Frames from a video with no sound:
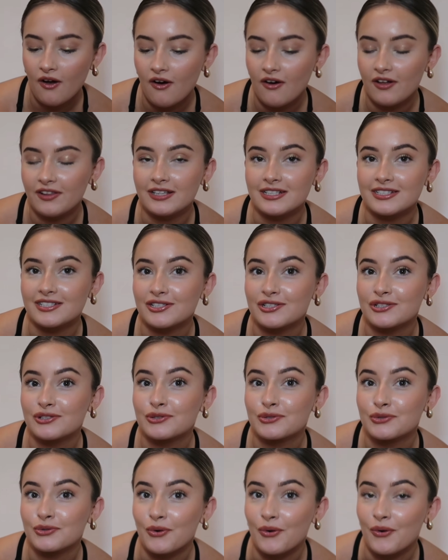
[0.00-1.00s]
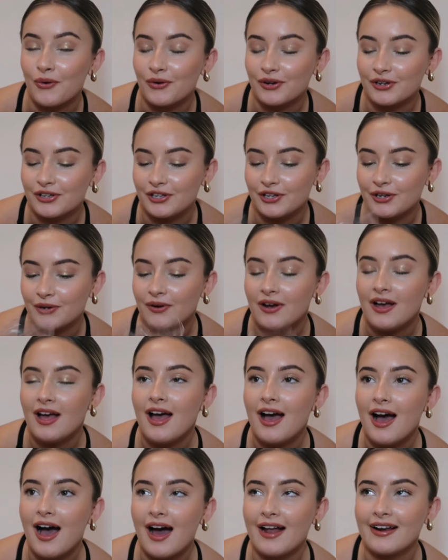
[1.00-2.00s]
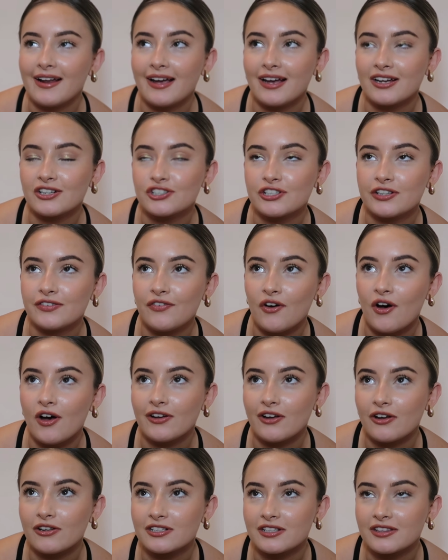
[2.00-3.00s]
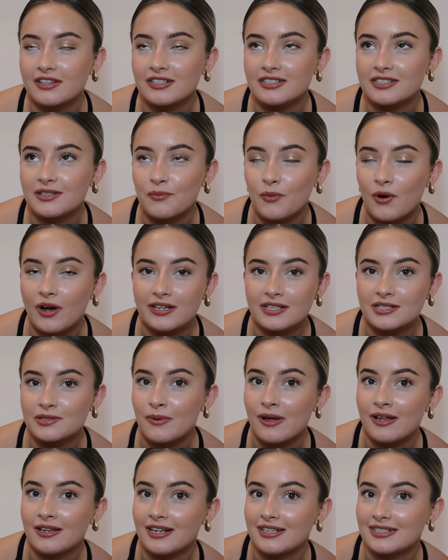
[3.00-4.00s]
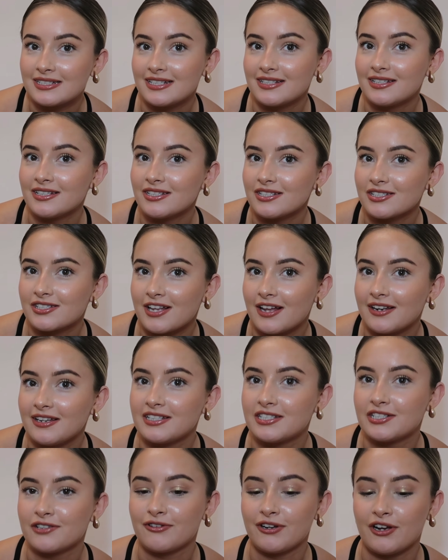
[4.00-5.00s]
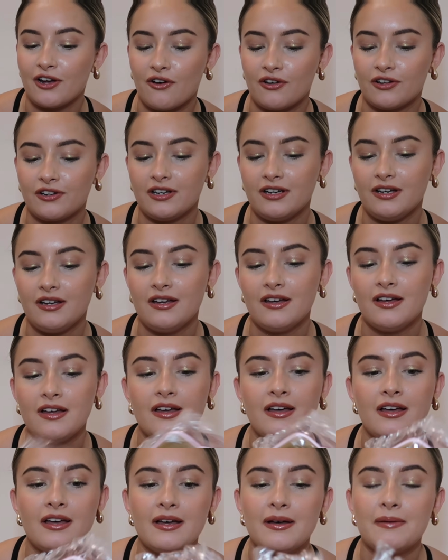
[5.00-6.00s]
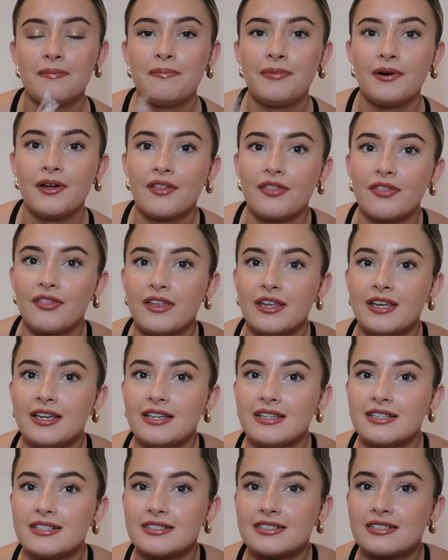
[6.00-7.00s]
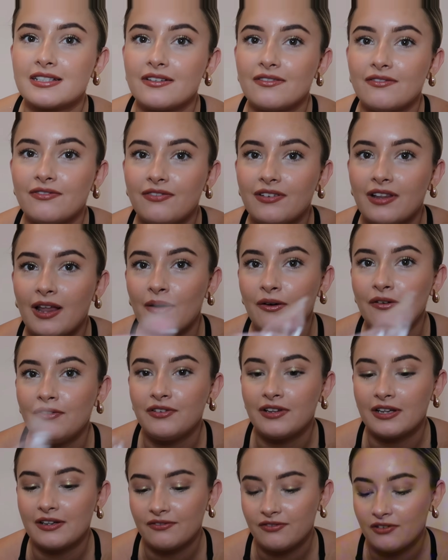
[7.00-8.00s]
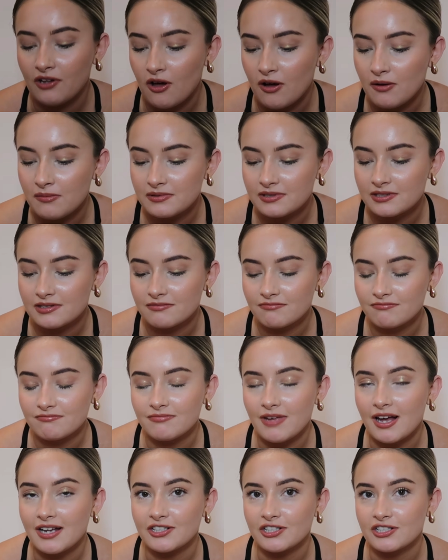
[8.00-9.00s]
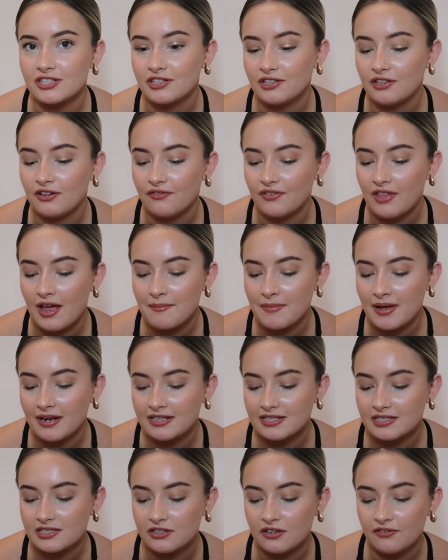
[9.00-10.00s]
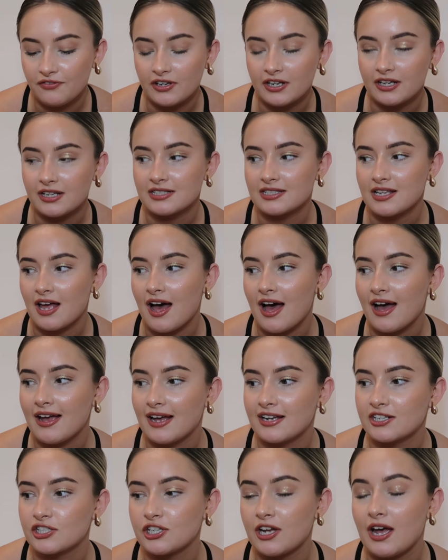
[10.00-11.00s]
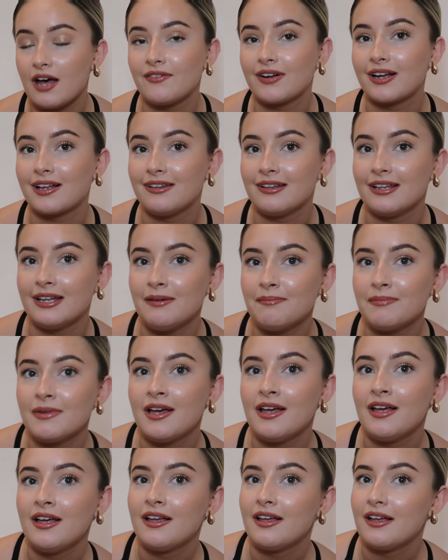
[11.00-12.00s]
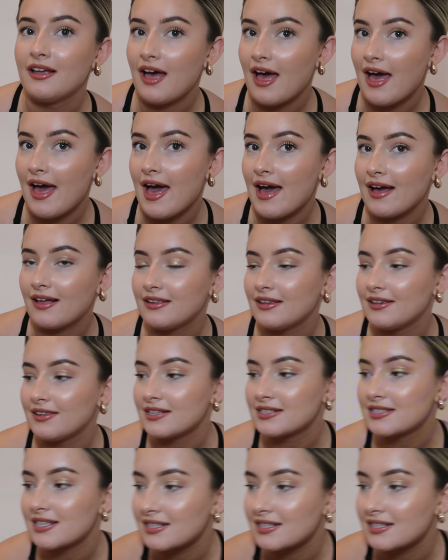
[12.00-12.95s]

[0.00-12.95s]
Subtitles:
Oh, these are so cute, and I actually thought I ordered these in white as well and I didn't, so I need to reorder. But these flower flip-flops, I just love them, and it's so funny because I actually have a hair clip that's